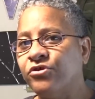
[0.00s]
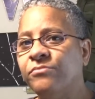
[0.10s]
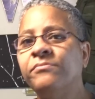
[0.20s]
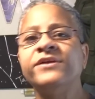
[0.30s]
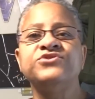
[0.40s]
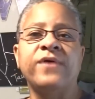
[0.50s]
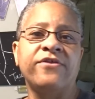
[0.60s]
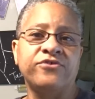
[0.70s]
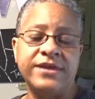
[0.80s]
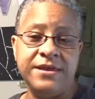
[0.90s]
much
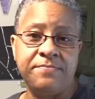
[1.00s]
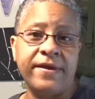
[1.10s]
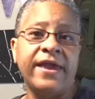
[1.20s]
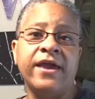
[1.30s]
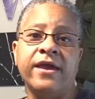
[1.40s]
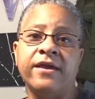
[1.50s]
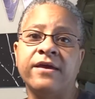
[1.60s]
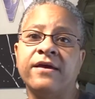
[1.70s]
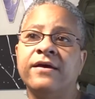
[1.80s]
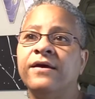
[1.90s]
rather keep
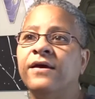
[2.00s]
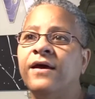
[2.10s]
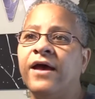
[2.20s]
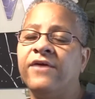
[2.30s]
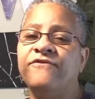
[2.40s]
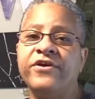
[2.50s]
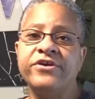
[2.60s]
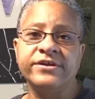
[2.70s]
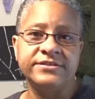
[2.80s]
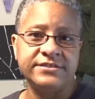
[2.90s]
a very
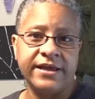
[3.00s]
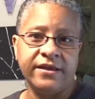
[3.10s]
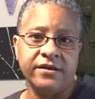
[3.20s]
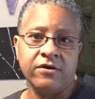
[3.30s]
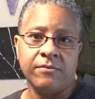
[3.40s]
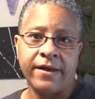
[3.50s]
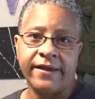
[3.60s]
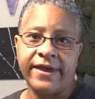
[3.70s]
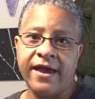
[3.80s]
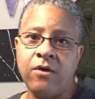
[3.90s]
good standing on my
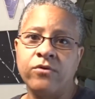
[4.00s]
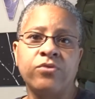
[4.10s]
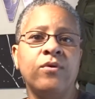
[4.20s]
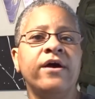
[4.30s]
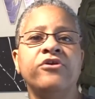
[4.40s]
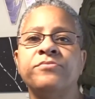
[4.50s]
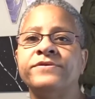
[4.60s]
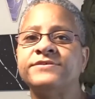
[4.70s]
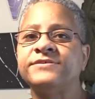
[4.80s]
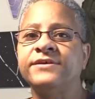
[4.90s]
account with
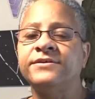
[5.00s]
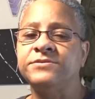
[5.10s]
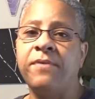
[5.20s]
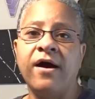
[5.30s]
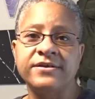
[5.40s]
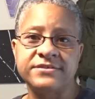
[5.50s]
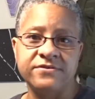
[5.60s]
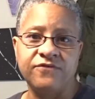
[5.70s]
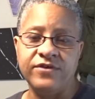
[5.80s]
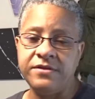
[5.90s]
100%
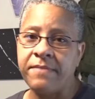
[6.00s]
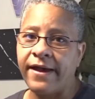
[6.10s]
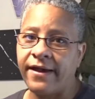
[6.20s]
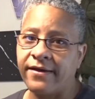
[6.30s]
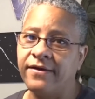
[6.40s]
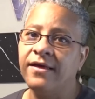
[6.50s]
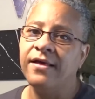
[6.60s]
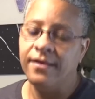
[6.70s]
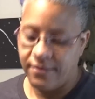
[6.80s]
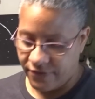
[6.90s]
positive feedback
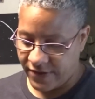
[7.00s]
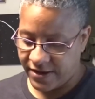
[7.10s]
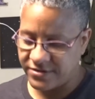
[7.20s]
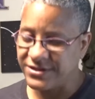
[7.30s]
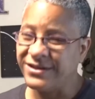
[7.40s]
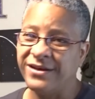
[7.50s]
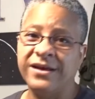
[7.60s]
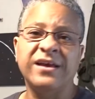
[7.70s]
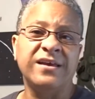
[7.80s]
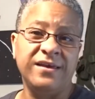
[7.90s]
than to get
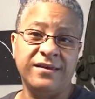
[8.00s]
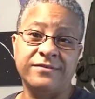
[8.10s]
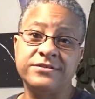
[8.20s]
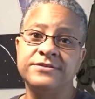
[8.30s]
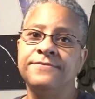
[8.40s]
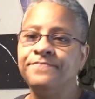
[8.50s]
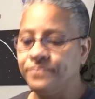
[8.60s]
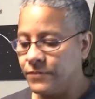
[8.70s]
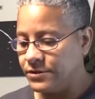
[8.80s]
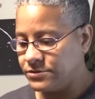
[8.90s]
a hit.
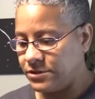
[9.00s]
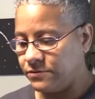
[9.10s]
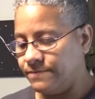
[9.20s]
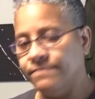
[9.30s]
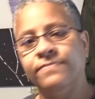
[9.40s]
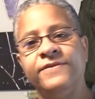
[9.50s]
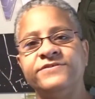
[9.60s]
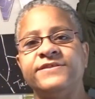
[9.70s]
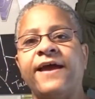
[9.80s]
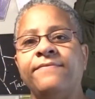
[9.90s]
So
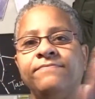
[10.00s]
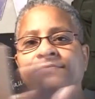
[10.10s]
there's that.